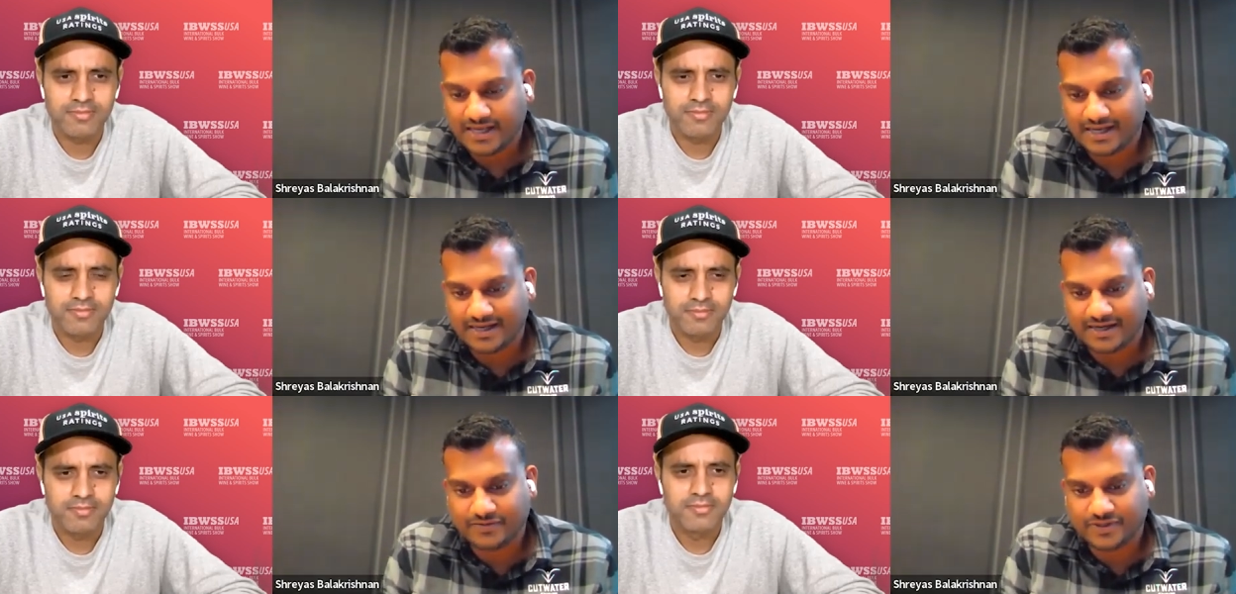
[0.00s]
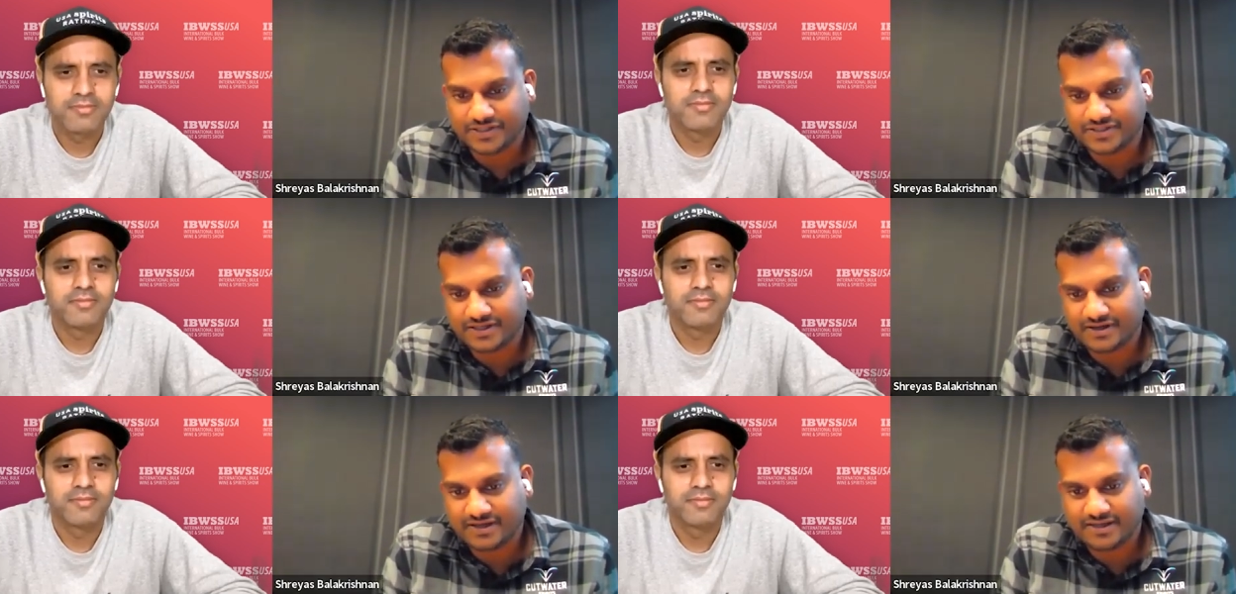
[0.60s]
Speaker 1: uh, which is
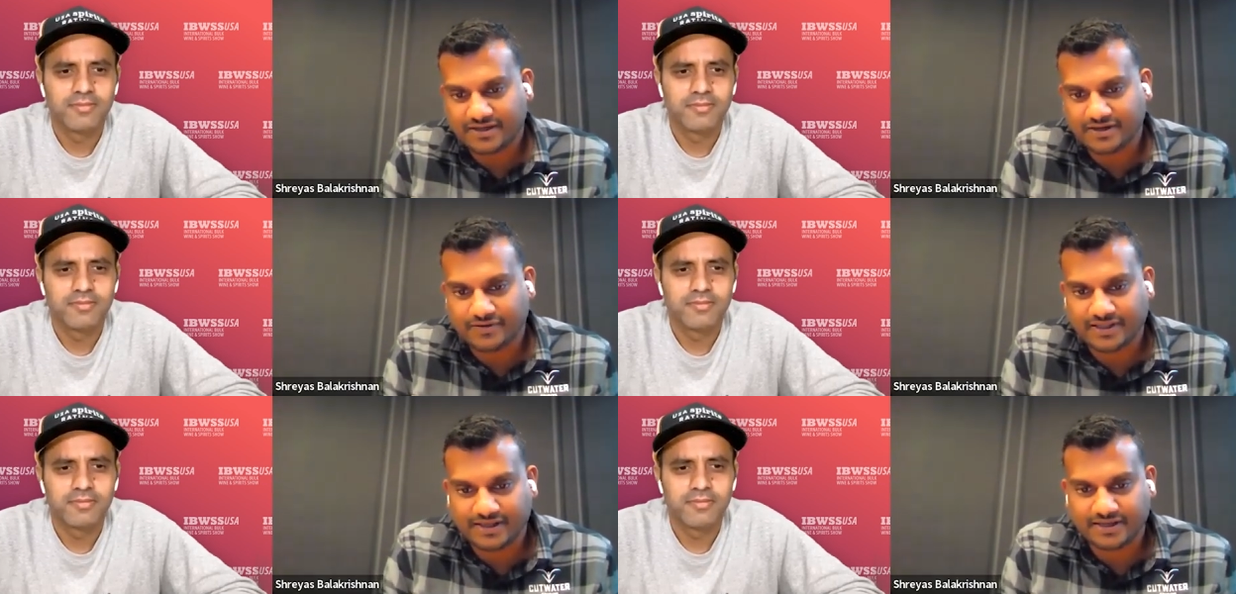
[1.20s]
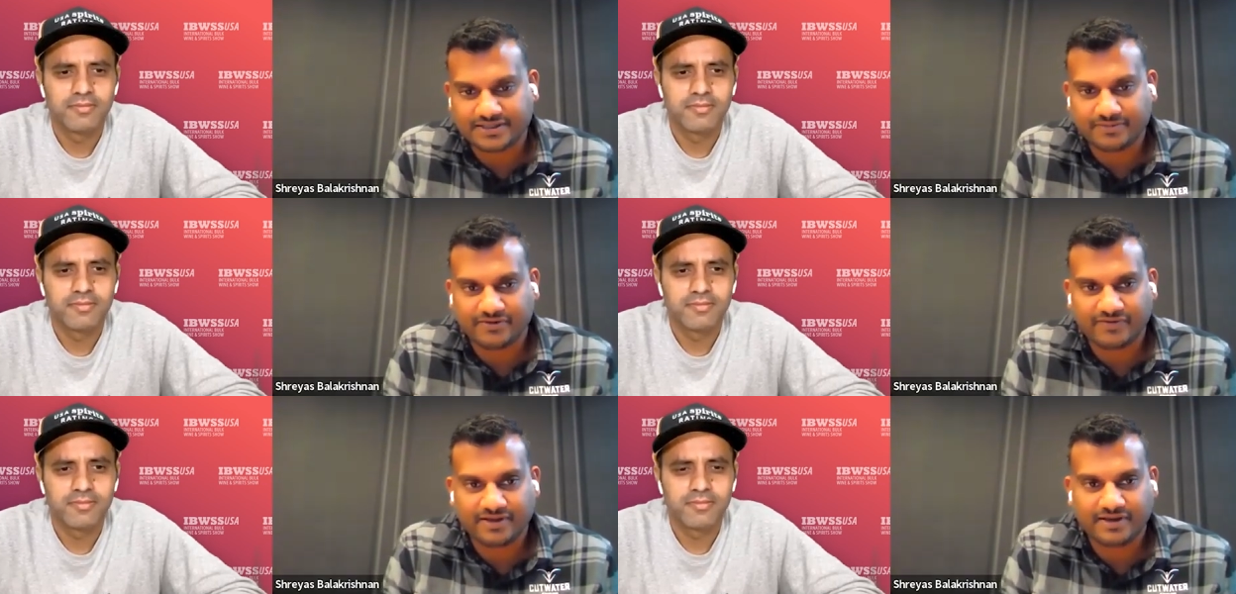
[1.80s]
uh, you know I think some
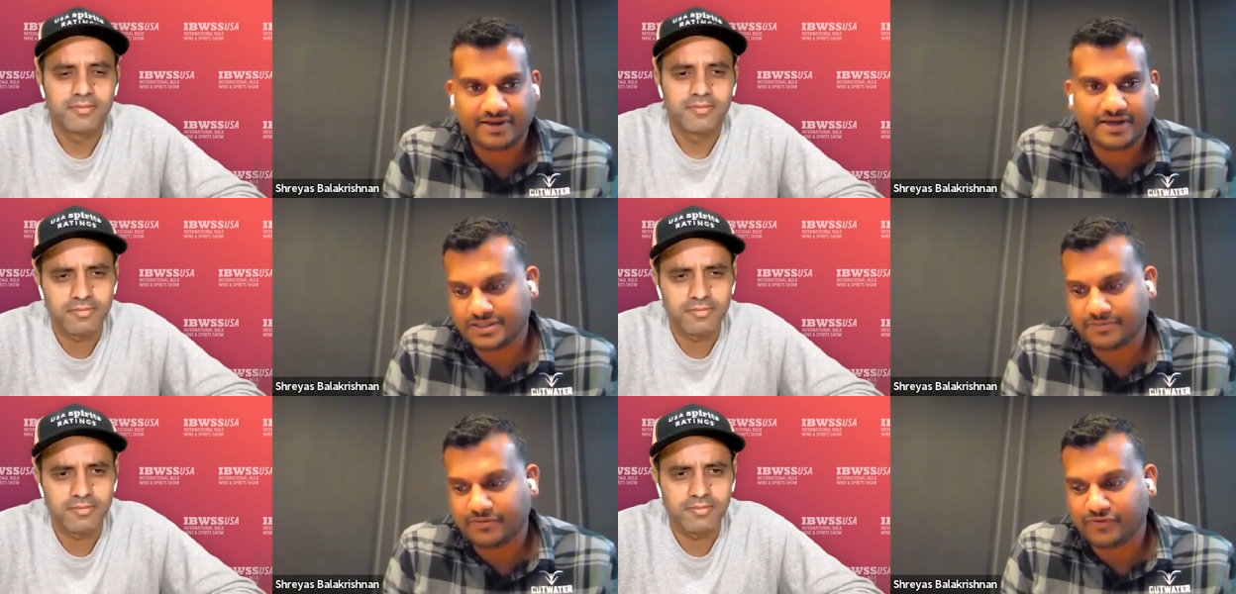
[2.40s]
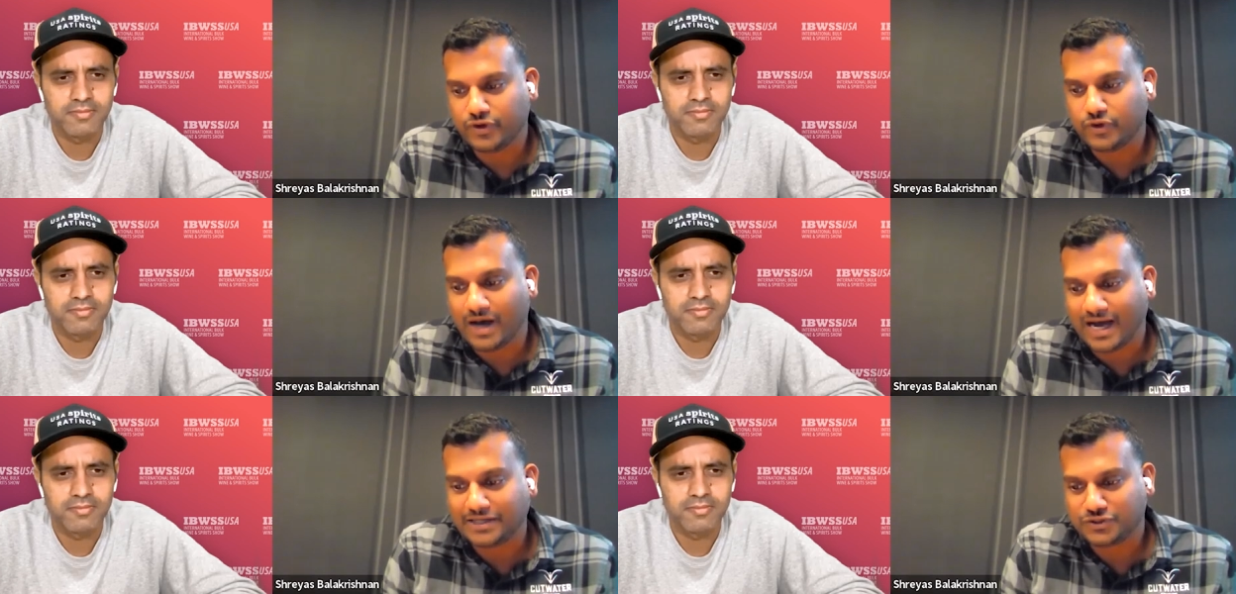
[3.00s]
of the some of the new
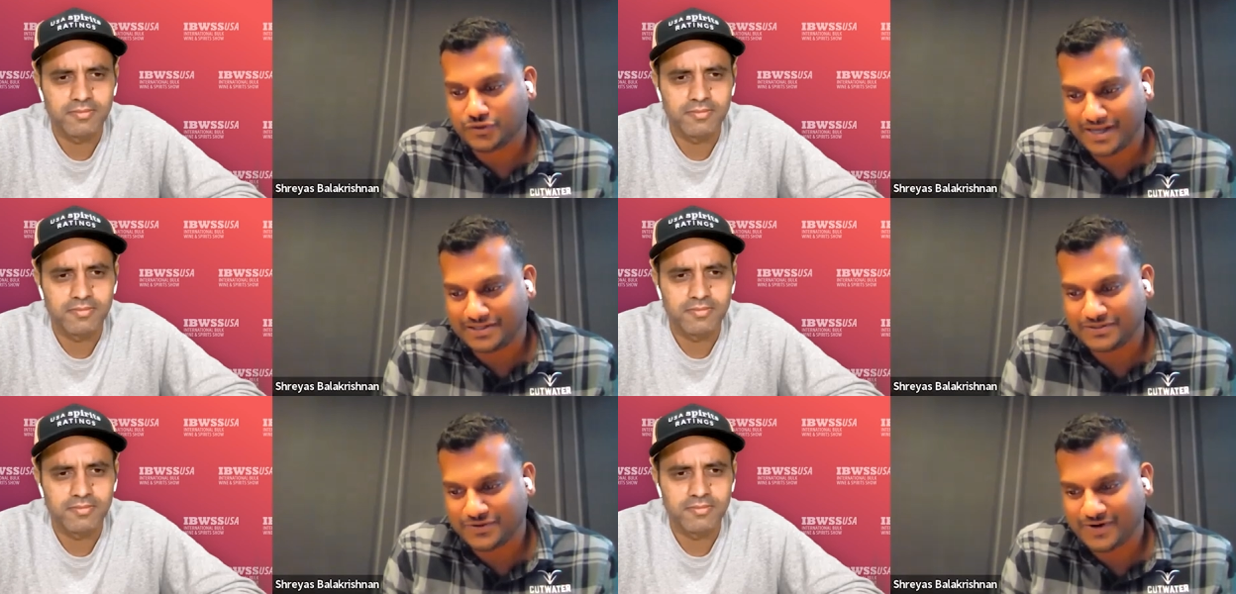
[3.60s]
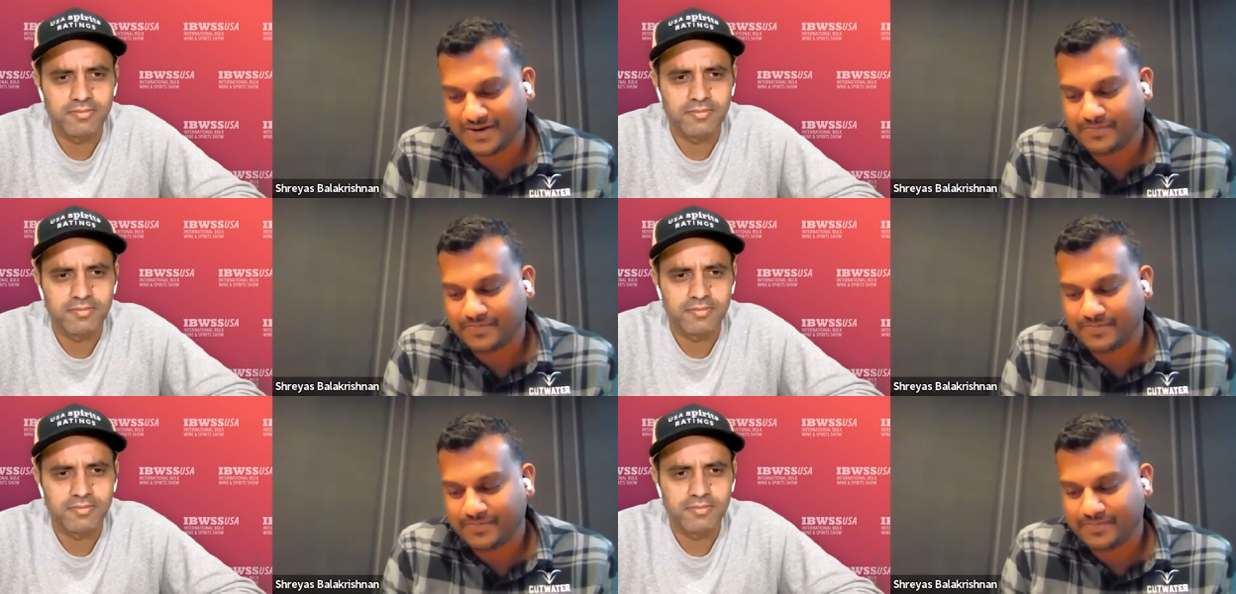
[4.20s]
hot trends, right?